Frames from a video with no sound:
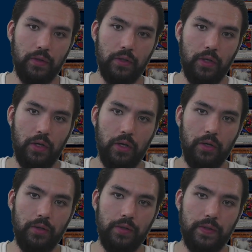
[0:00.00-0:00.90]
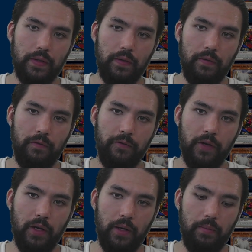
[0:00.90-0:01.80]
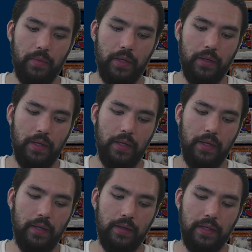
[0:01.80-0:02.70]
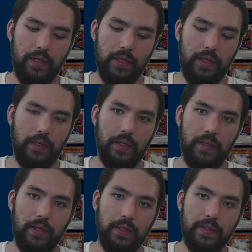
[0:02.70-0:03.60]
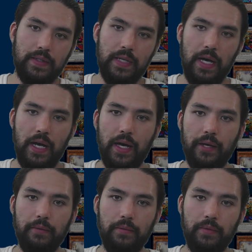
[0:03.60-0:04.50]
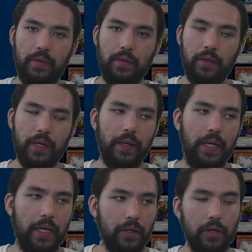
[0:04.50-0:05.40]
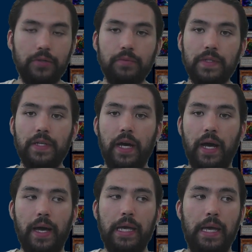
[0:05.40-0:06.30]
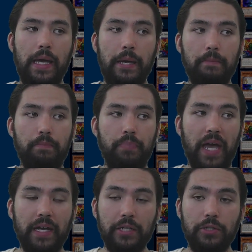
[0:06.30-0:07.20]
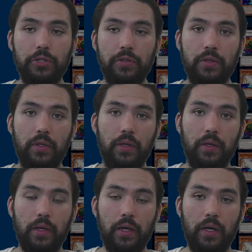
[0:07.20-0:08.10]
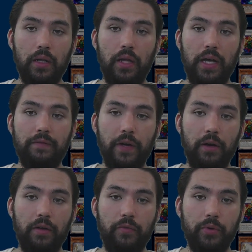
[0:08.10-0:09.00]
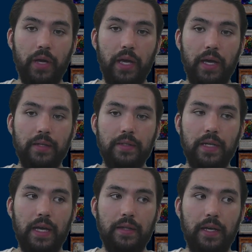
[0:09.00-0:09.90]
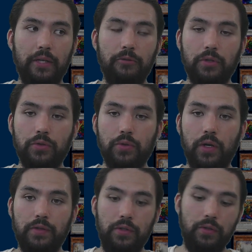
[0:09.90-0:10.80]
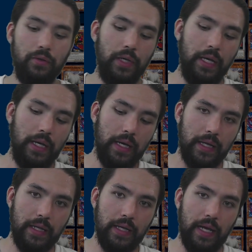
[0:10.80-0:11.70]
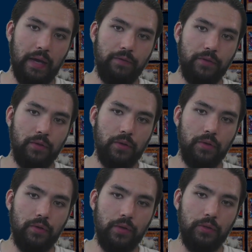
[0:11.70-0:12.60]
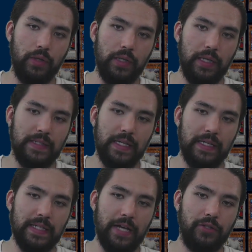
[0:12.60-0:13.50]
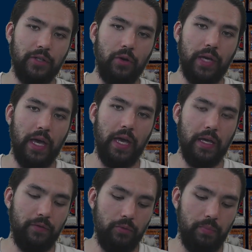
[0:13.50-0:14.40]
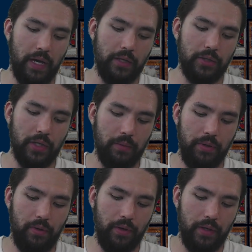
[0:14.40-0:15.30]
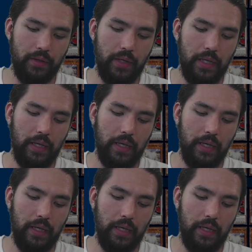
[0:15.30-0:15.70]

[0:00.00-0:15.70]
cards from the sky. Okay, cards from the sky, banish Light Fairy from your hand, and then you can draw 2. And then after you can, it's actually okay if you banish Hyperion,